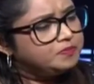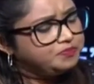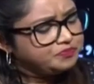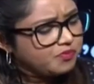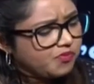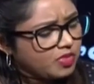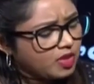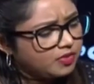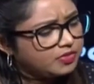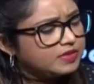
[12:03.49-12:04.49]

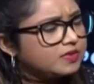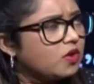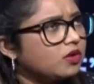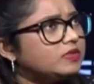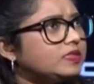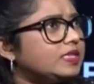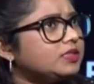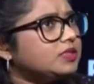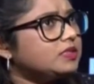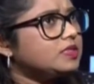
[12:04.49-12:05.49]
This
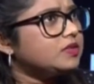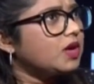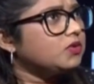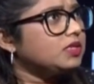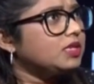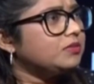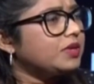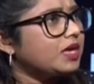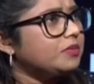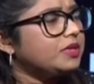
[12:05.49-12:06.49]
conversation surrounding
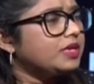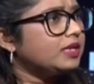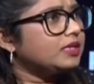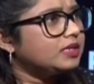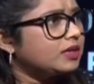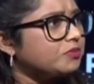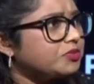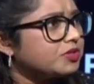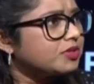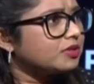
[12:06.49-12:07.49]
bribery and
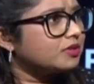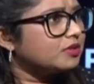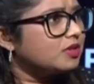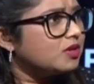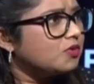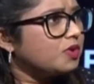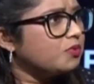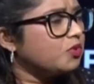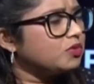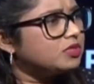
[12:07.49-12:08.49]
corruption we
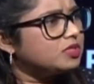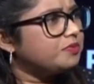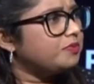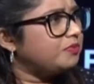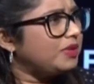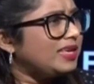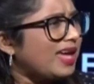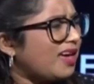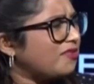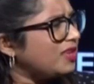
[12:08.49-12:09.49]
wouldn't be
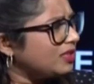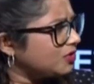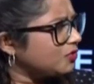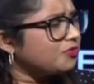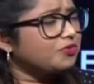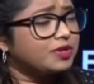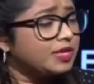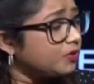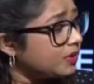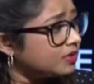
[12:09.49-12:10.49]
having so
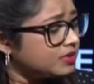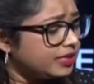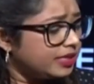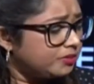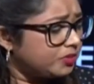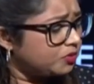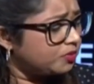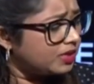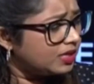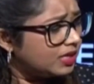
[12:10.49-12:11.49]
frequently,
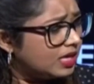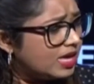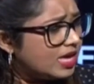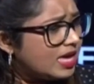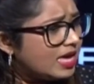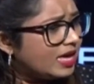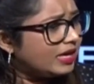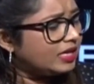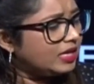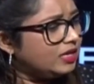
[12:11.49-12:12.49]
Piumi,
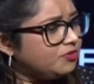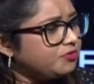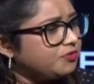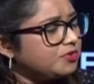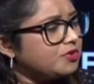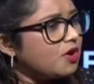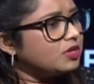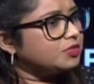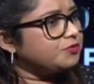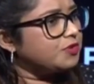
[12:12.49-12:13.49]
if
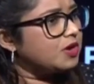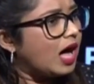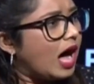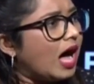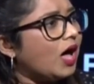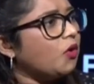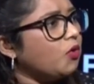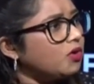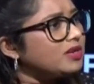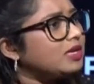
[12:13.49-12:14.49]
not for our
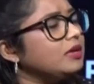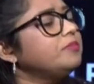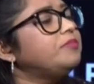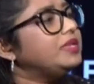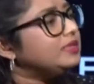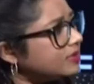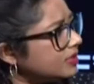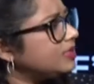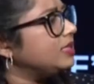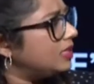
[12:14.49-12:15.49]
own
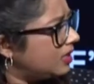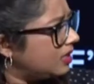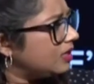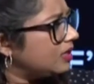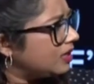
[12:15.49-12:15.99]
complicity